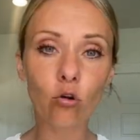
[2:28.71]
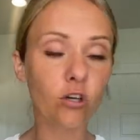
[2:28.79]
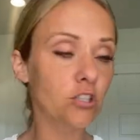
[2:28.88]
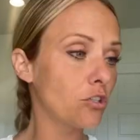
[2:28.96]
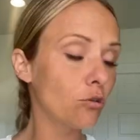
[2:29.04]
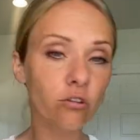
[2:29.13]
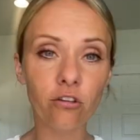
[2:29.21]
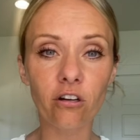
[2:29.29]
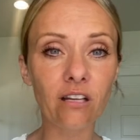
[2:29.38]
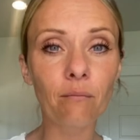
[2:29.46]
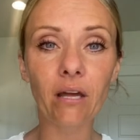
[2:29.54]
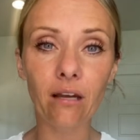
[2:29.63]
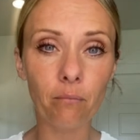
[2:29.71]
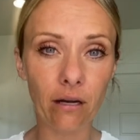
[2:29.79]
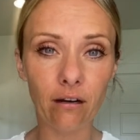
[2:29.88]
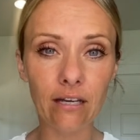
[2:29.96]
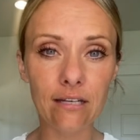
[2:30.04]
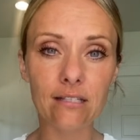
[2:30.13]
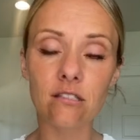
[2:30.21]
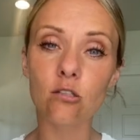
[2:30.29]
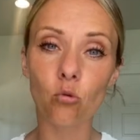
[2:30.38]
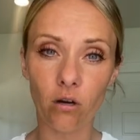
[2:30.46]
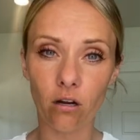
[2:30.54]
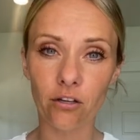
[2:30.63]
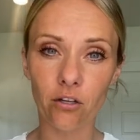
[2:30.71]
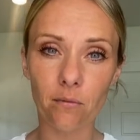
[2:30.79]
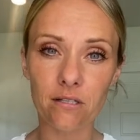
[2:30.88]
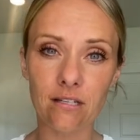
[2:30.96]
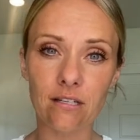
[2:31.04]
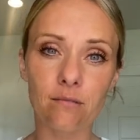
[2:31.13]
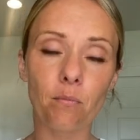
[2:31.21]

or two 30 minute periods to work on your business